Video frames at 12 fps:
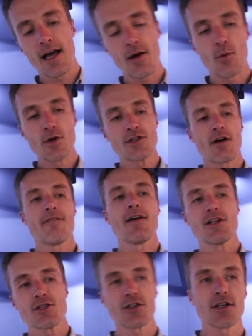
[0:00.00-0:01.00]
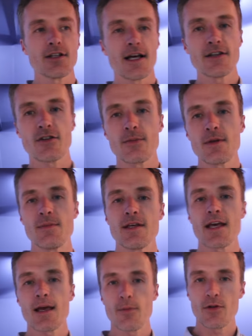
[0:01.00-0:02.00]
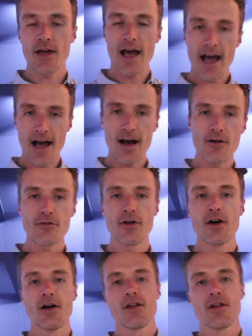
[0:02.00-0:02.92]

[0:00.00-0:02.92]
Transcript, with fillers: which eventually led to me being able to have